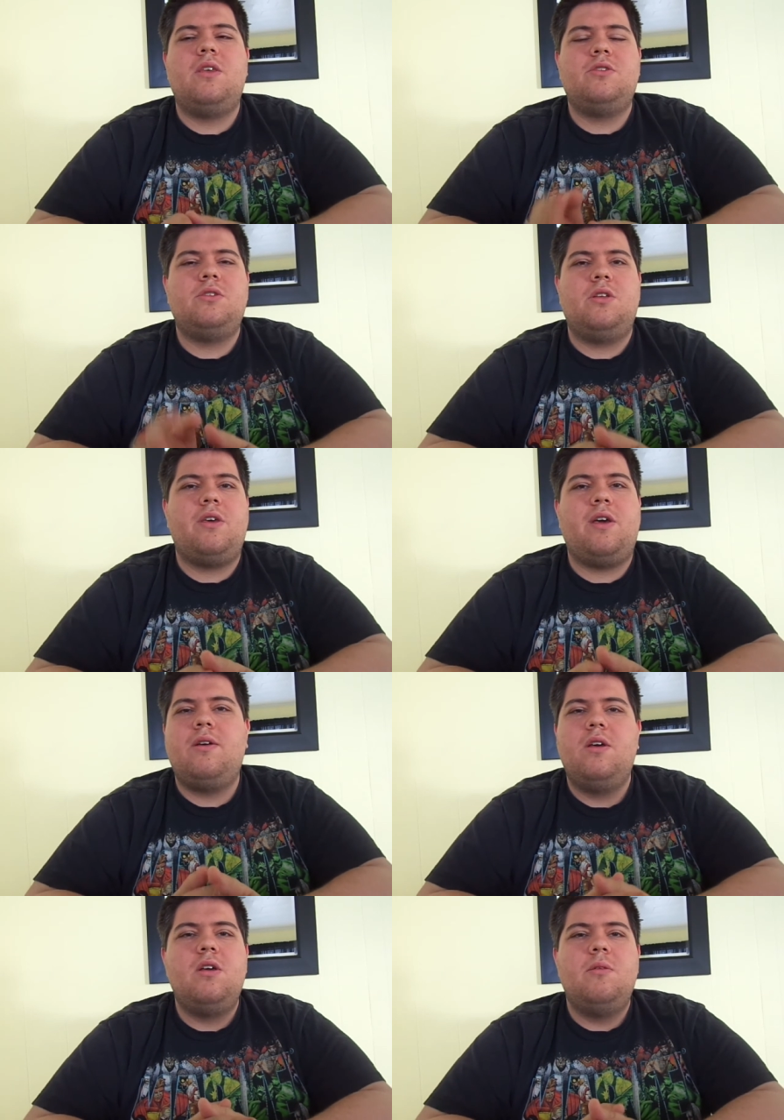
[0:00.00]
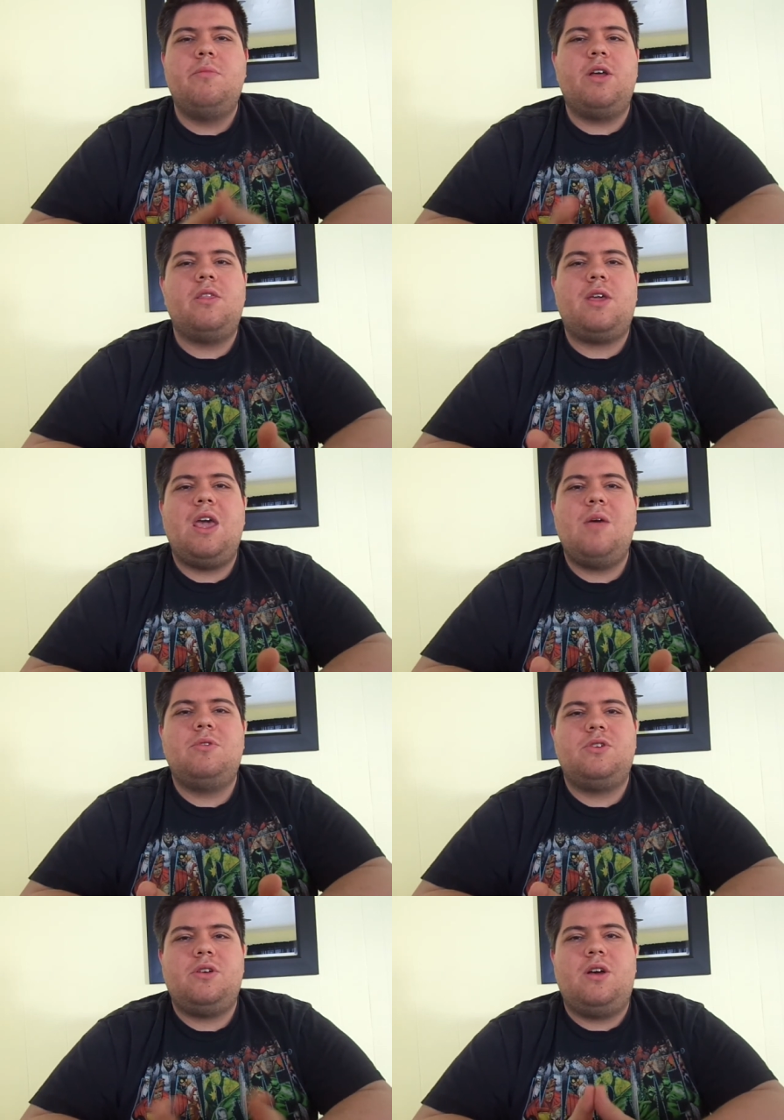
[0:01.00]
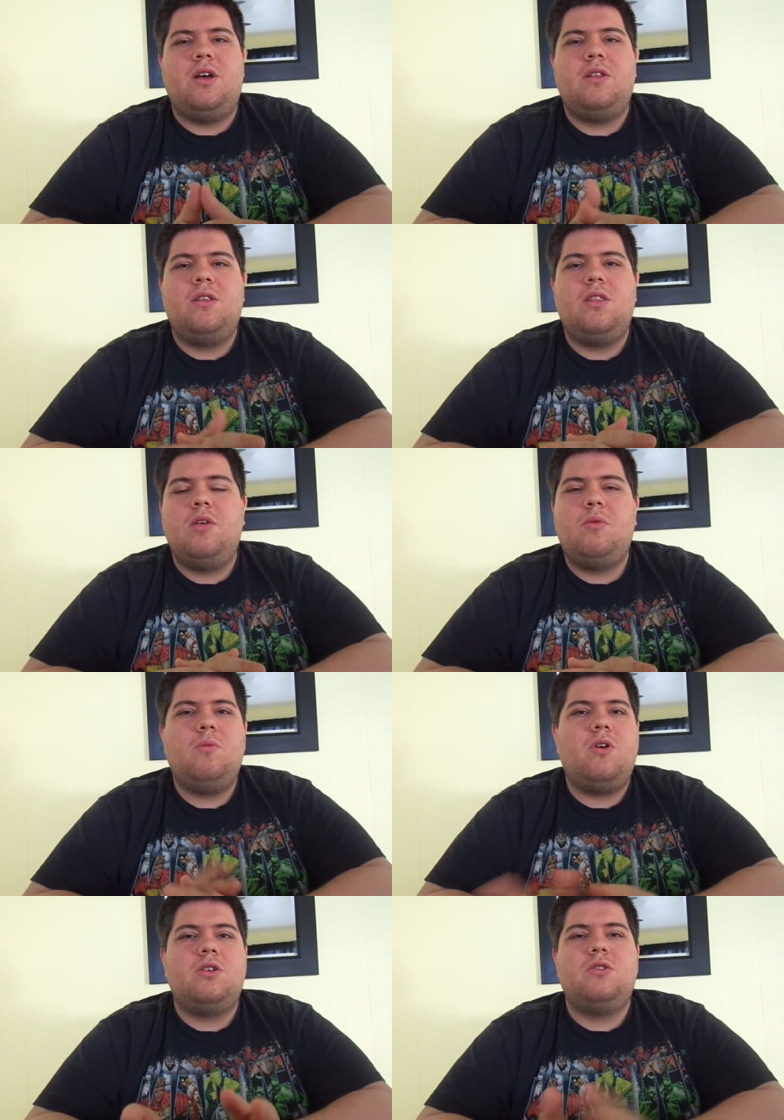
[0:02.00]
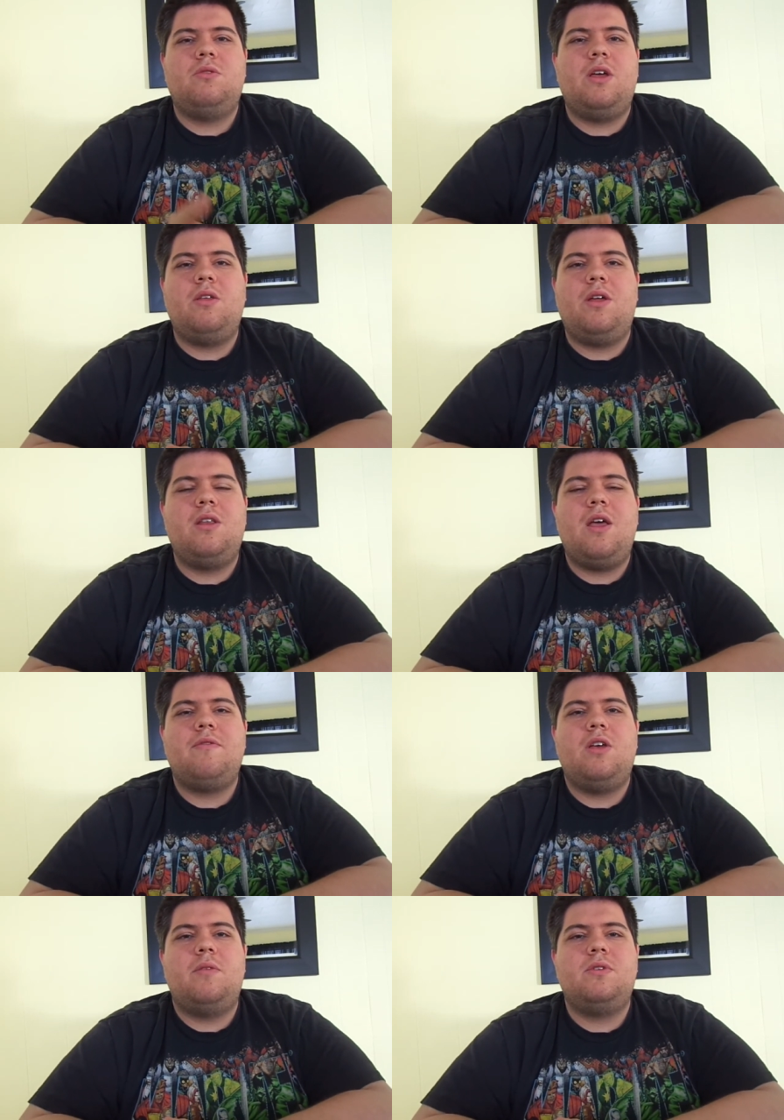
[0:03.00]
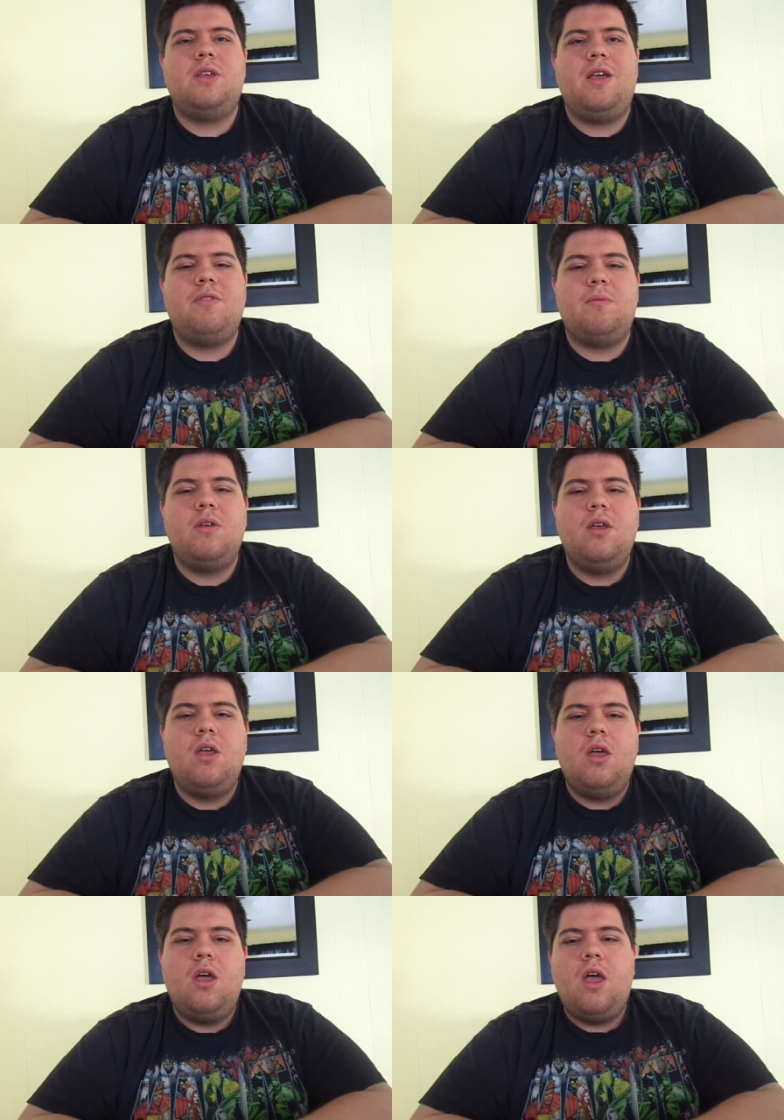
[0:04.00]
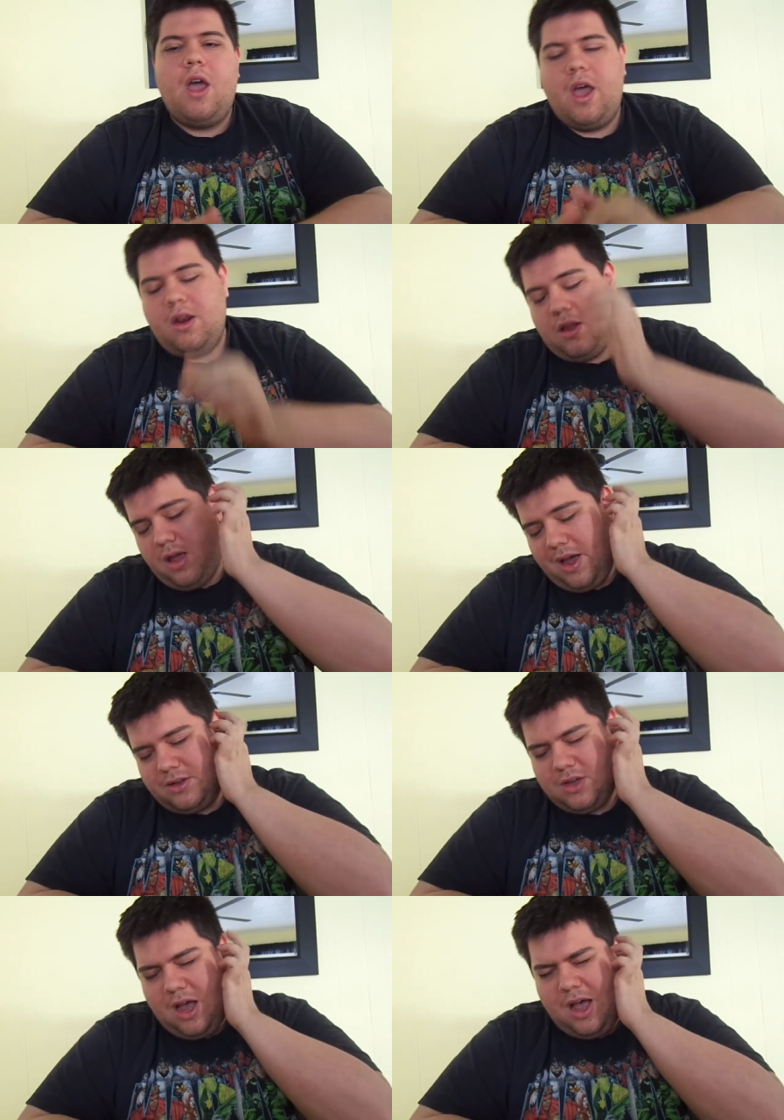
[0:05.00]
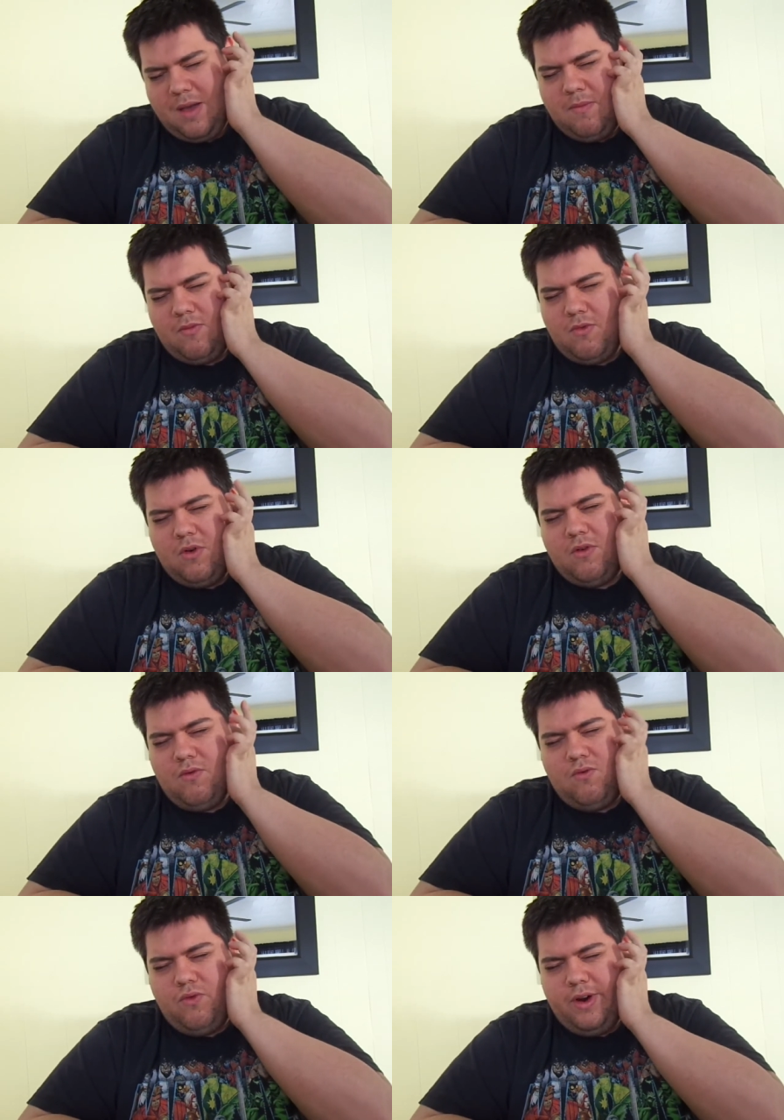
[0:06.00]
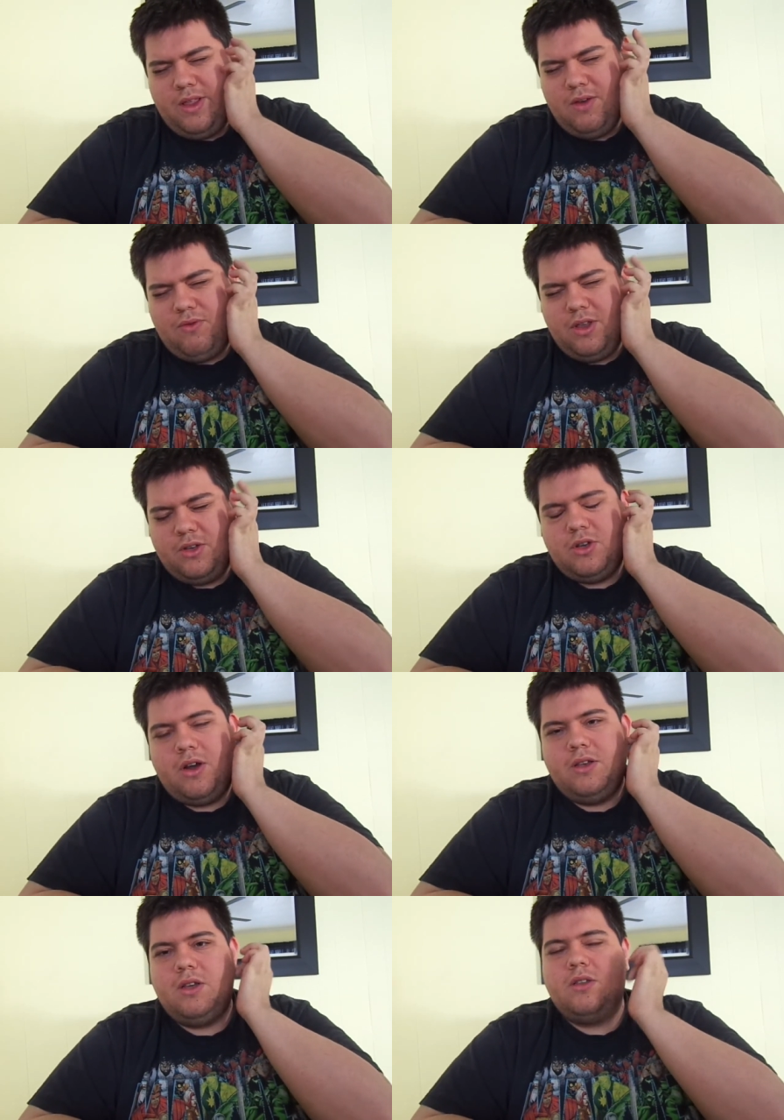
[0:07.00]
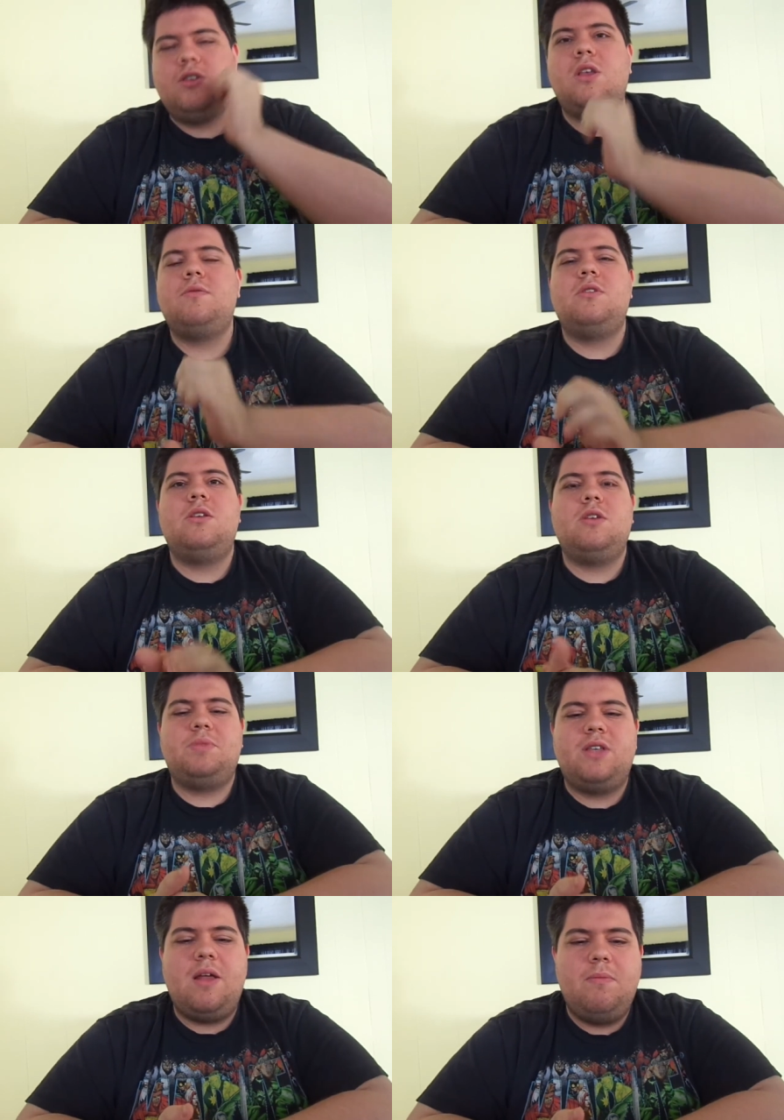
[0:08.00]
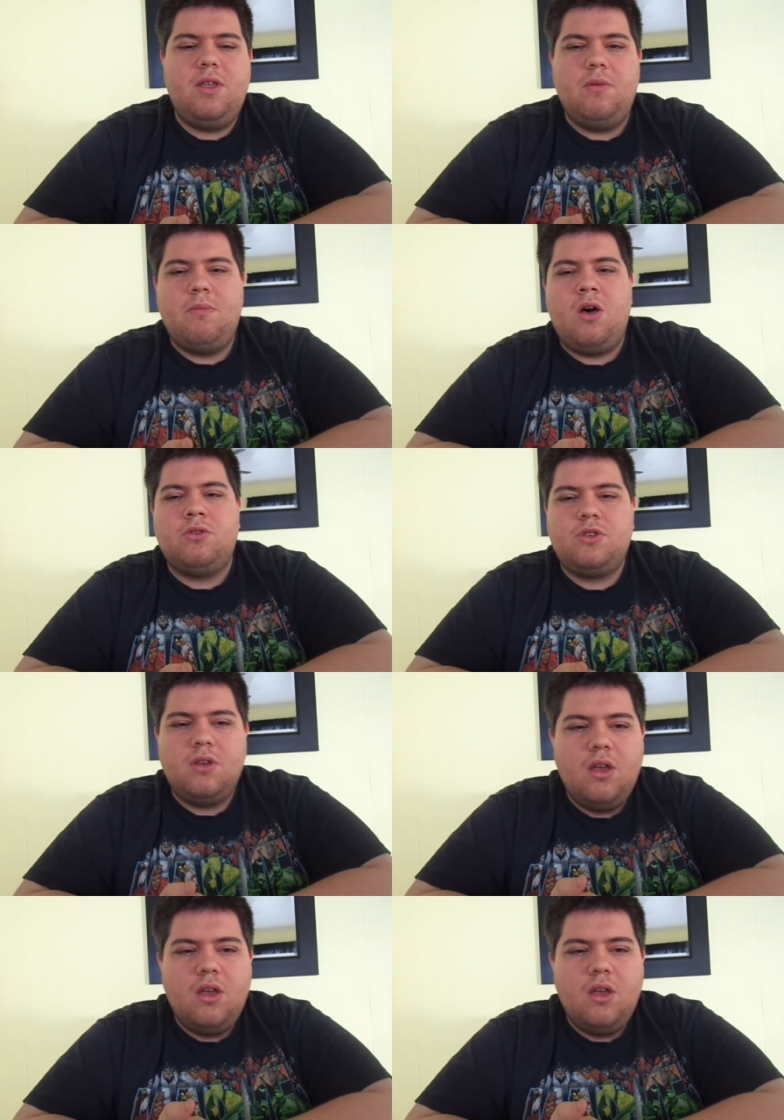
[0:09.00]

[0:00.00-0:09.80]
They're still there, but the cables are gone. They've been washed away. I didn't have time to save them. And guys, I'm really, really sorry to say this. This, is, this upset me the most.